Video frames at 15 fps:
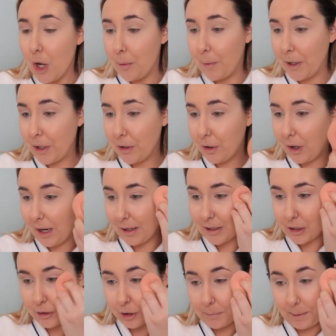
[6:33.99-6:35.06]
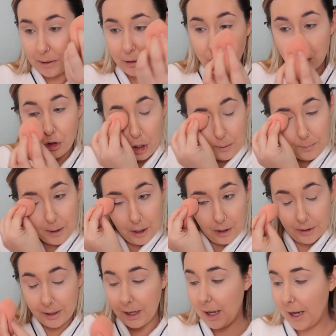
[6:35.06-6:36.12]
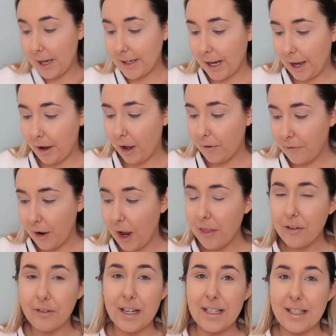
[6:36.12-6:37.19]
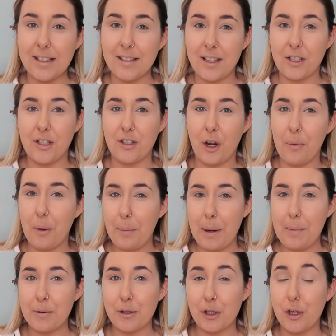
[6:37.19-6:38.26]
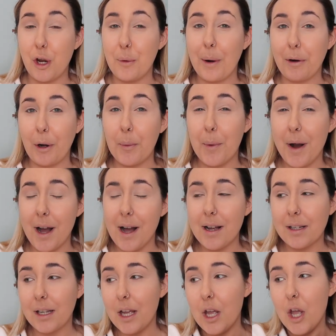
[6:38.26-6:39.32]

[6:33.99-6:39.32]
where you're not allowed to talk about your job online, and for other reasons I just don't want people to know where I work.